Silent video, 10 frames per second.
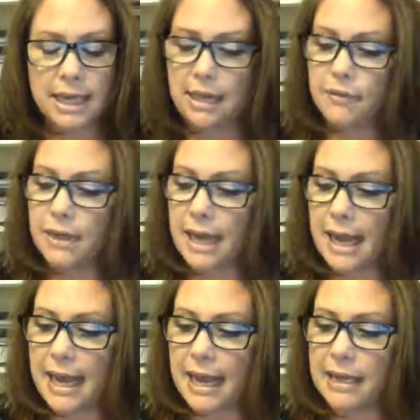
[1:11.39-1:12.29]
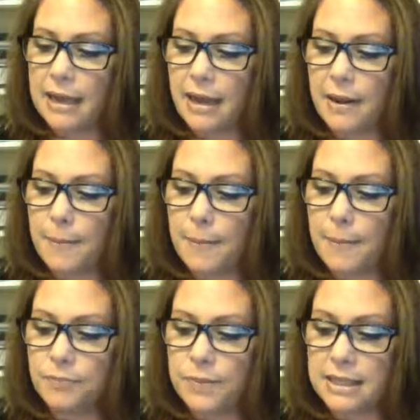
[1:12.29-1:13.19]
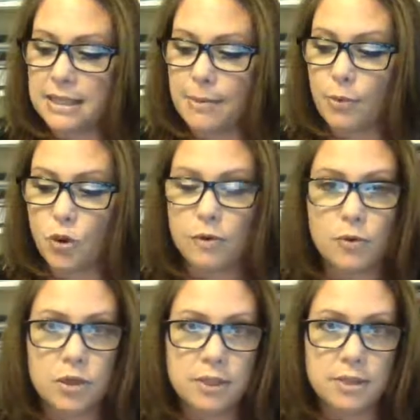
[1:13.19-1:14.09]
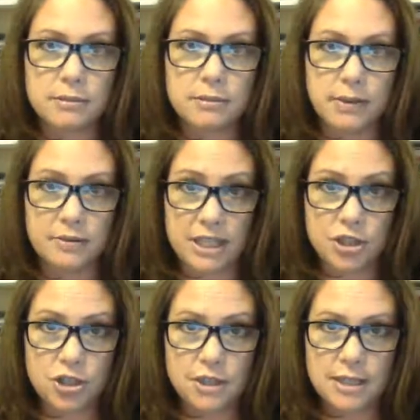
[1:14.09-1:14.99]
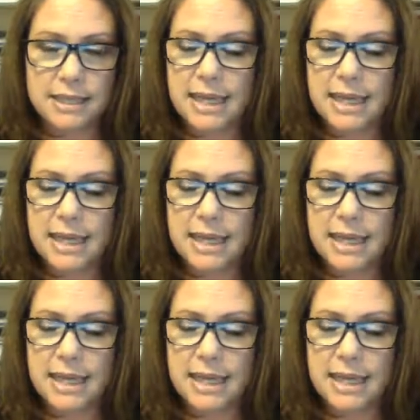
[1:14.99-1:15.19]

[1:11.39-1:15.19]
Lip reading: if it had a stable workforce of teachers,